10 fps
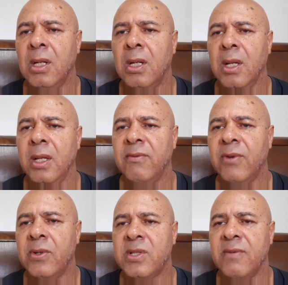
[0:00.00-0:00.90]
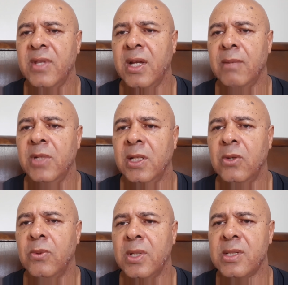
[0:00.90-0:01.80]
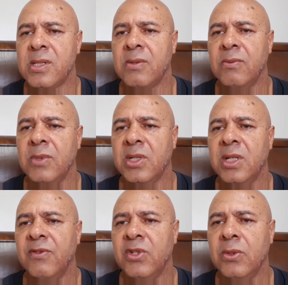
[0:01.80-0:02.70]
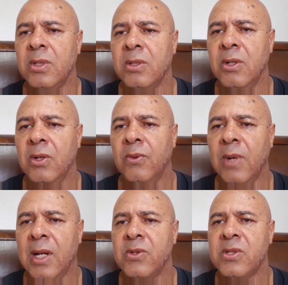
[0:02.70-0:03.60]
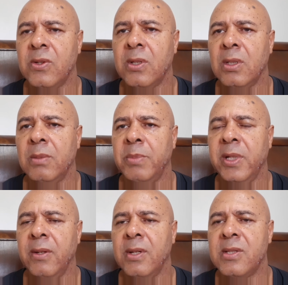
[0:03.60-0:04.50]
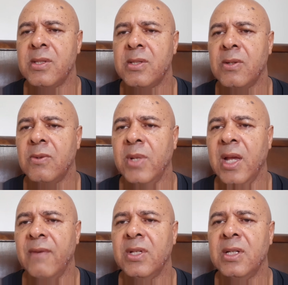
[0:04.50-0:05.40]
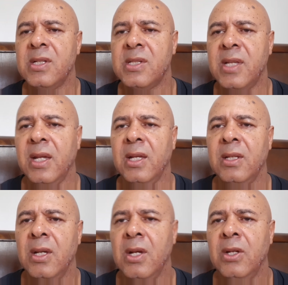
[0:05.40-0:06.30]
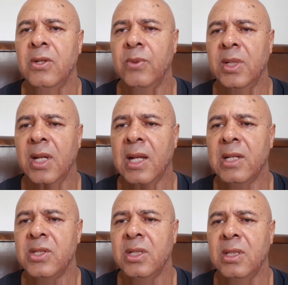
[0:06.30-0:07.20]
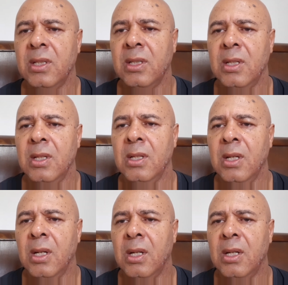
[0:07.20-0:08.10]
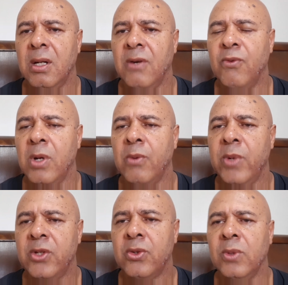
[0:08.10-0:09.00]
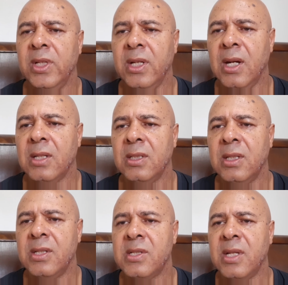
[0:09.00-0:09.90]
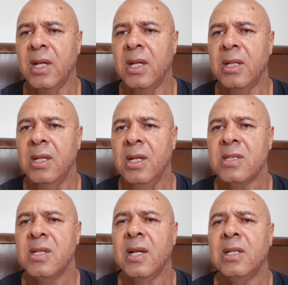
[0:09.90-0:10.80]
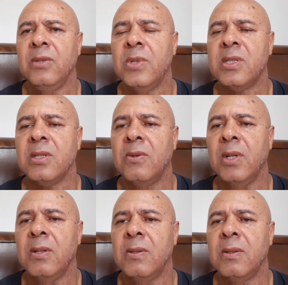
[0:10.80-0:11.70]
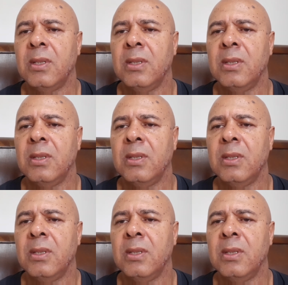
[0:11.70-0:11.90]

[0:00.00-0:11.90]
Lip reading: inverse of that below us, which gives you the round circular appearance. So we have to understand the reality of where we truly are to understand exactly what's going on.